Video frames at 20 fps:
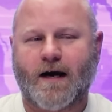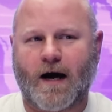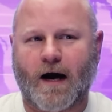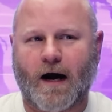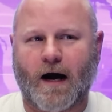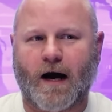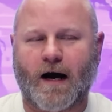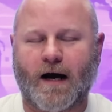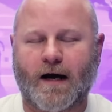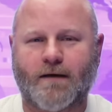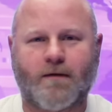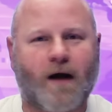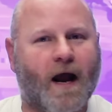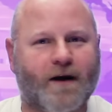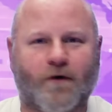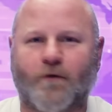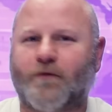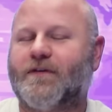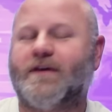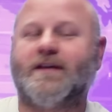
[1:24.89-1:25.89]
I
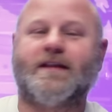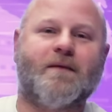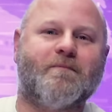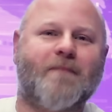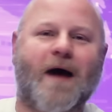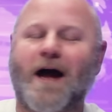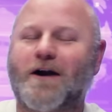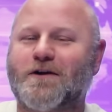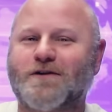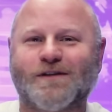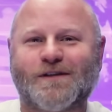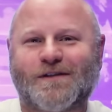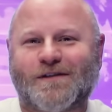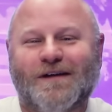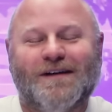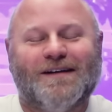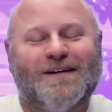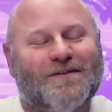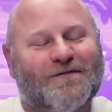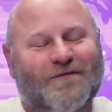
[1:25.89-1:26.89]
don't think that matters
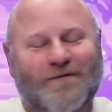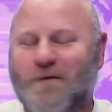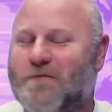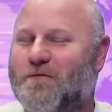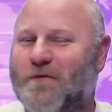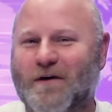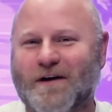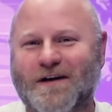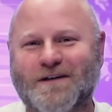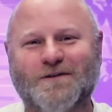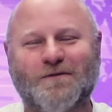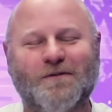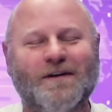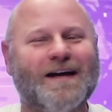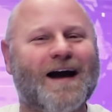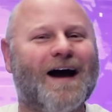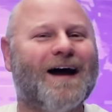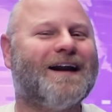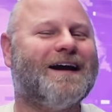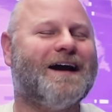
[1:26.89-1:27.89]
for Rudy
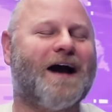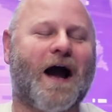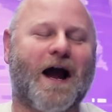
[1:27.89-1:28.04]
Giuliani.